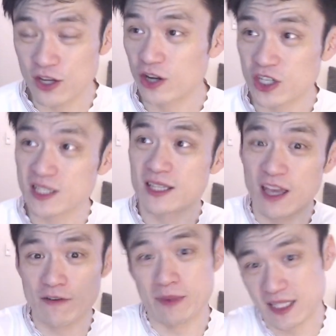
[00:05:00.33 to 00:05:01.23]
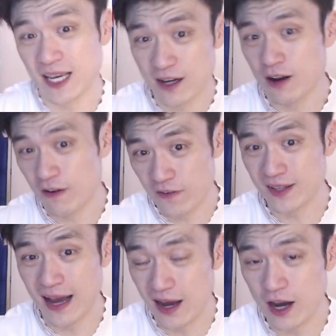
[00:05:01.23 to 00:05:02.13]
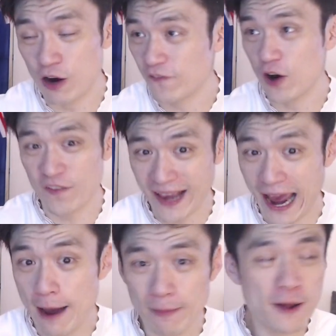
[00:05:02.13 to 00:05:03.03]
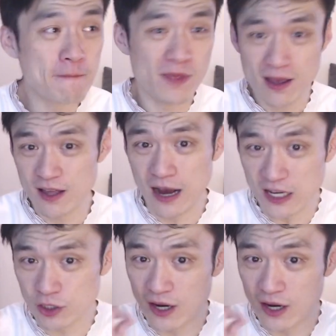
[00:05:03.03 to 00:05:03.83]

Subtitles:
just to give him a tick of a cap. So